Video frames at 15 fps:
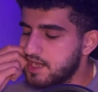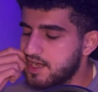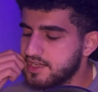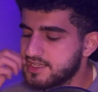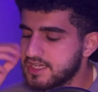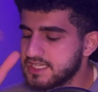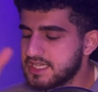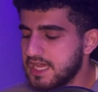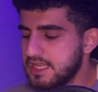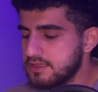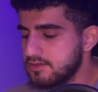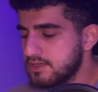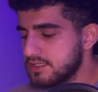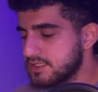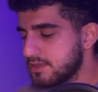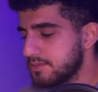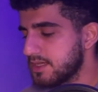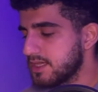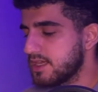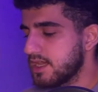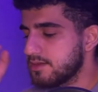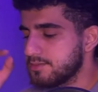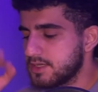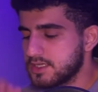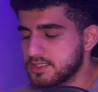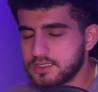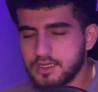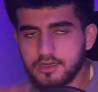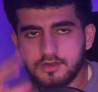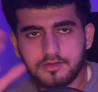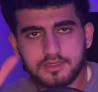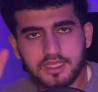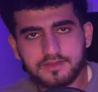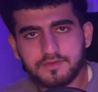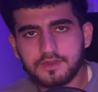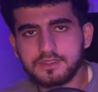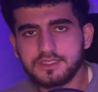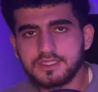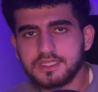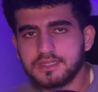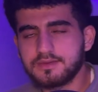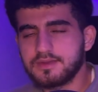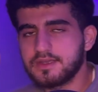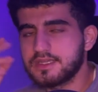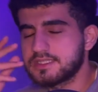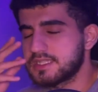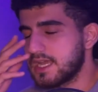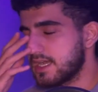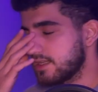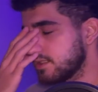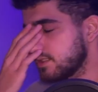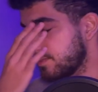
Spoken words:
I can calculate them again because I know that what is exactly the